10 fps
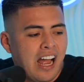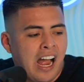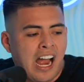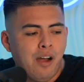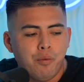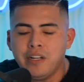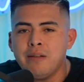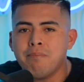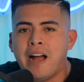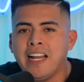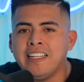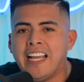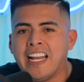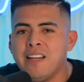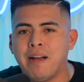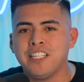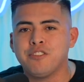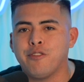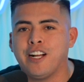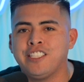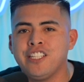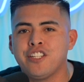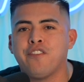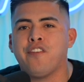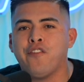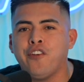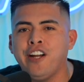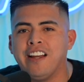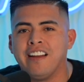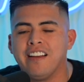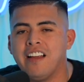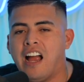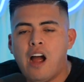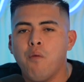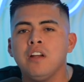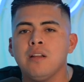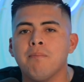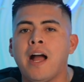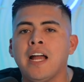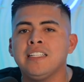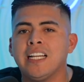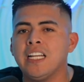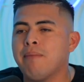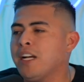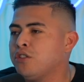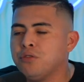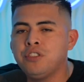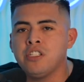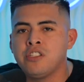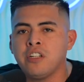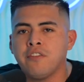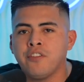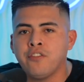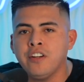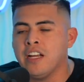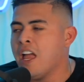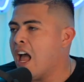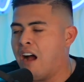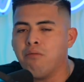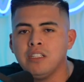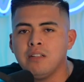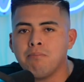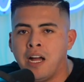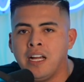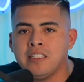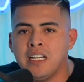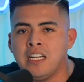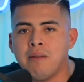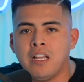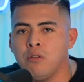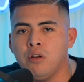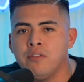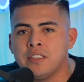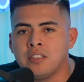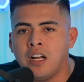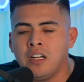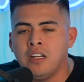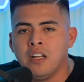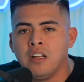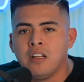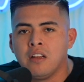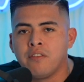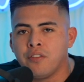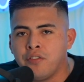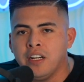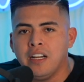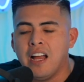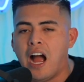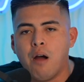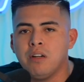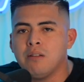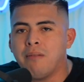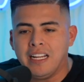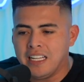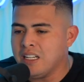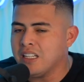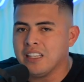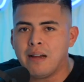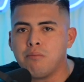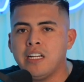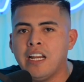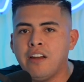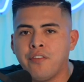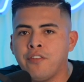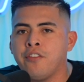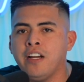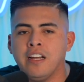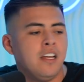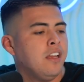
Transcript: I wouldn't mind getting my Givenchy shirt for free. I wouldn't mind getting my Gucci shirt for free. I wouldn't mind getting my Louis Vuitton for free. I wouldn't mind getting a Lamborghini for free.